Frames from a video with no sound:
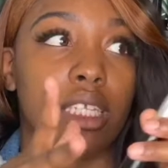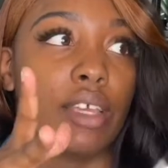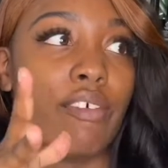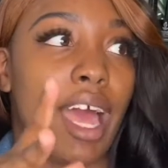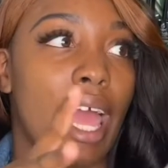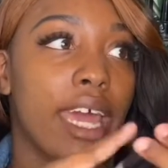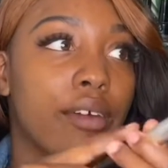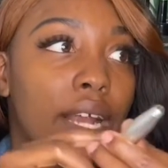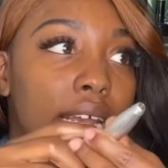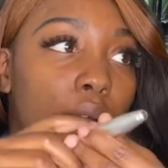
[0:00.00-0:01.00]
If I had it
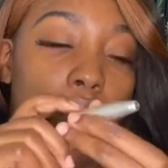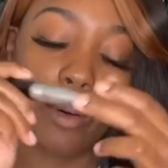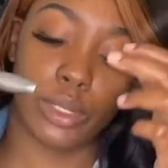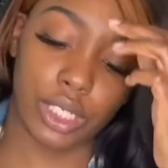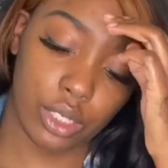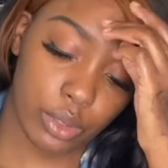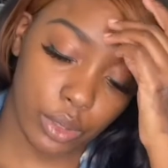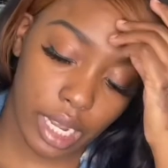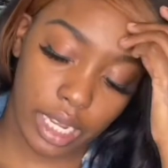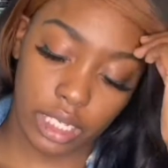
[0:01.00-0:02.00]
right now, I would show you
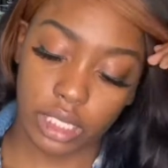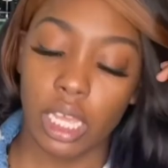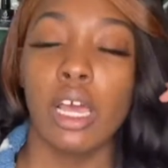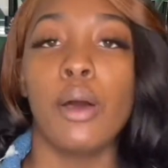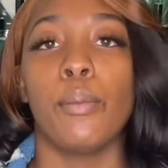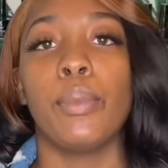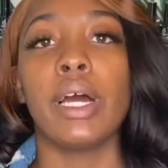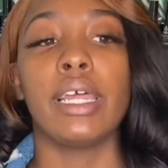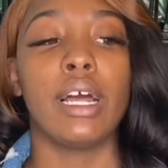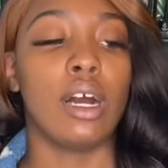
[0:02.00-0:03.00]
guys,
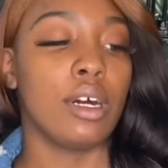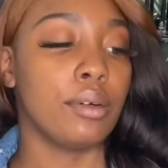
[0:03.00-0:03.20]
but I